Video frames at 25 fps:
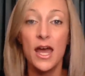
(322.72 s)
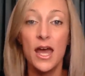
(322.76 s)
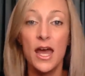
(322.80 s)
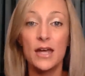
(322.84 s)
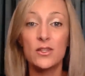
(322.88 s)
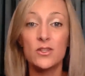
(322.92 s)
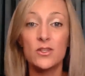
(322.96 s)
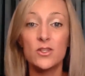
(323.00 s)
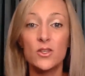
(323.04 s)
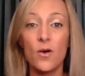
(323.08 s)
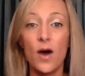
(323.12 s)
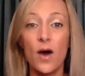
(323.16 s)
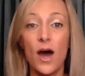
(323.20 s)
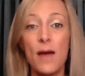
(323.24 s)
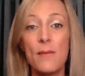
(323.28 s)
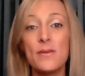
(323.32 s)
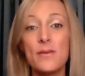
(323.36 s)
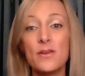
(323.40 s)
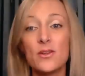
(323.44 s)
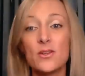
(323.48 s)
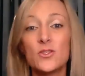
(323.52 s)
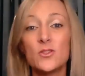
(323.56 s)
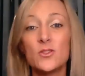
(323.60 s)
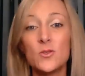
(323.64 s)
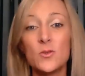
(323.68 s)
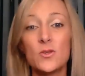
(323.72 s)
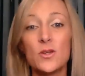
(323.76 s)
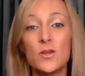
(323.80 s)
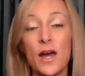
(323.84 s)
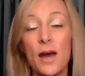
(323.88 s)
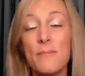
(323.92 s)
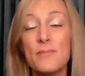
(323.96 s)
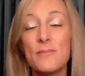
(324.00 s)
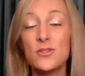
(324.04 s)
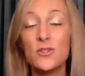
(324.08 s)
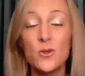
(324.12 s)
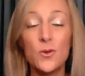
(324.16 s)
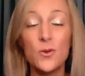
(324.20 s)
And so I'm ex-
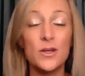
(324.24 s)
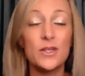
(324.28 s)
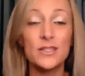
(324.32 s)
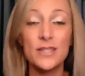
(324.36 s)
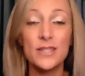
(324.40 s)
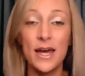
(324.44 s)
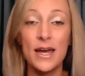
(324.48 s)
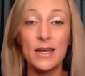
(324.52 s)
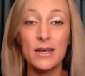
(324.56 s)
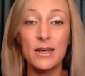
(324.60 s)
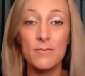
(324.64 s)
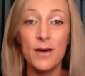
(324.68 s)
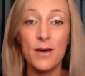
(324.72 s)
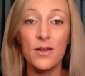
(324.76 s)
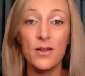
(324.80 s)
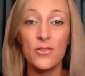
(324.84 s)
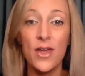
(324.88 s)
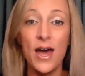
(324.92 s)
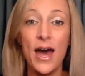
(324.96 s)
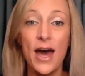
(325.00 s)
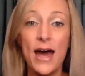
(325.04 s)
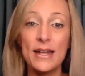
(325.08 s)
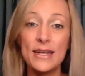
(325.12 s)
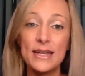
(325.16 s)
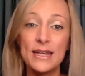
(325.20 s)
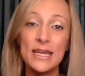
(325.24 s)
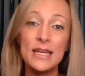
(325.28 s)
I'm so excited about that.